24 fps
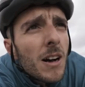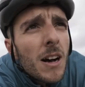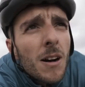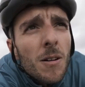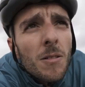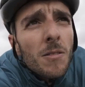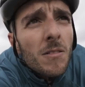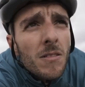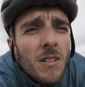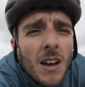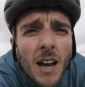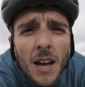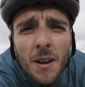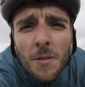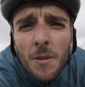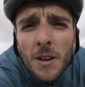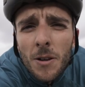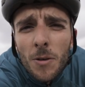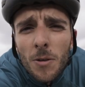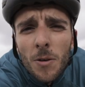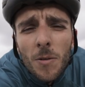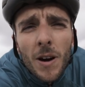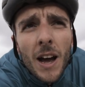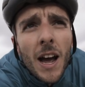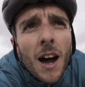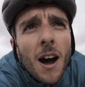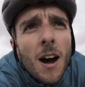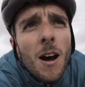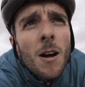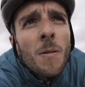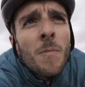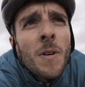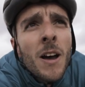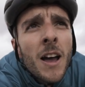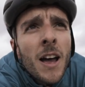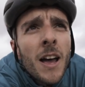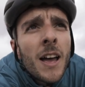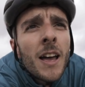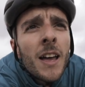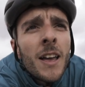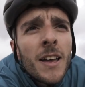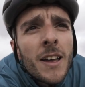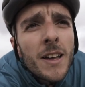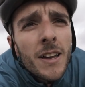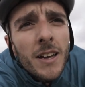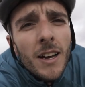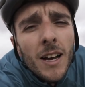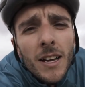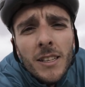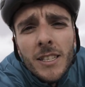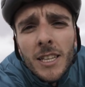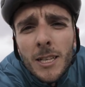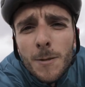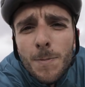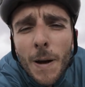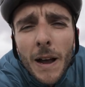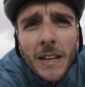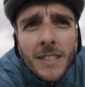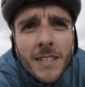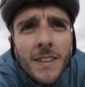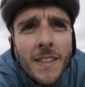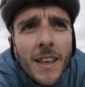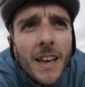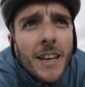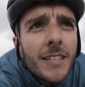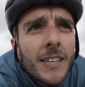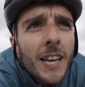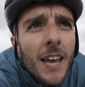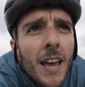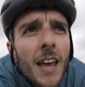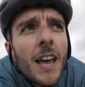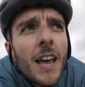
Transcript: Well, headwind all the way home. I was expecting this.